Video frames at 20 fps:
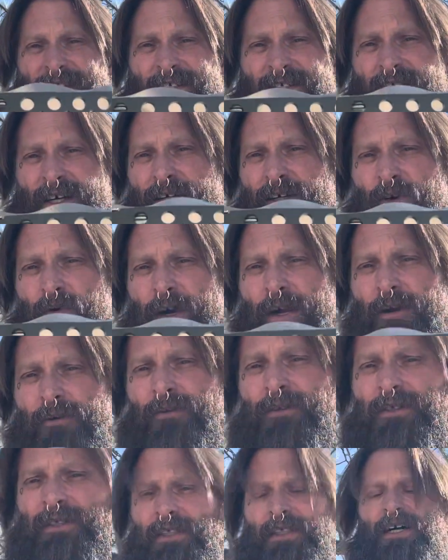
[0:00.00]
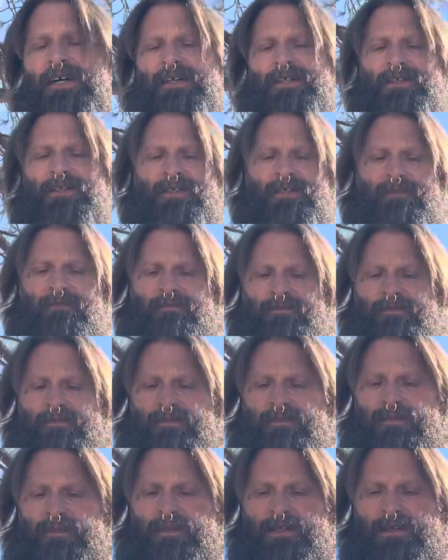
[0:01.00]
tuck away really nice.
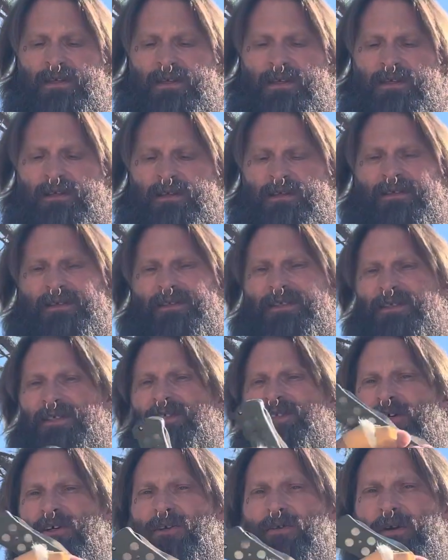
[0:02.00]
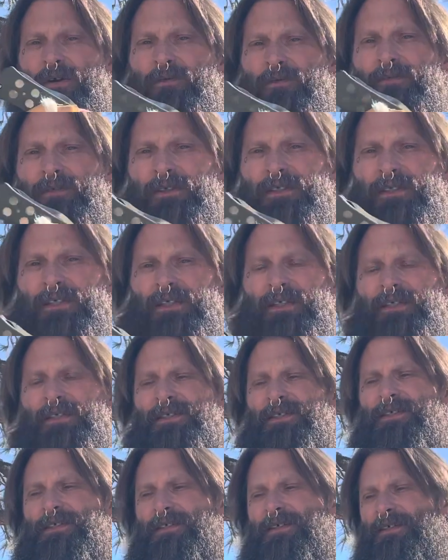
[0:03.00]
These tuck away really
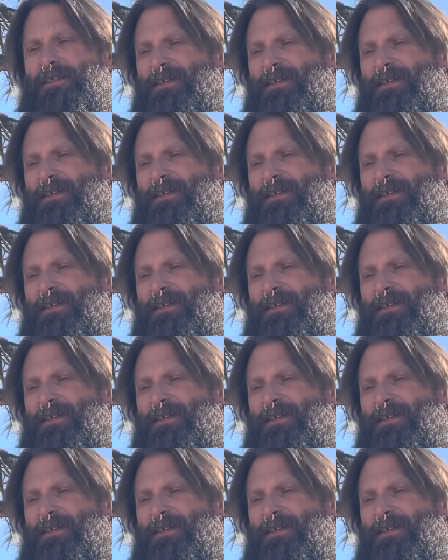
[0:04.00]
nice.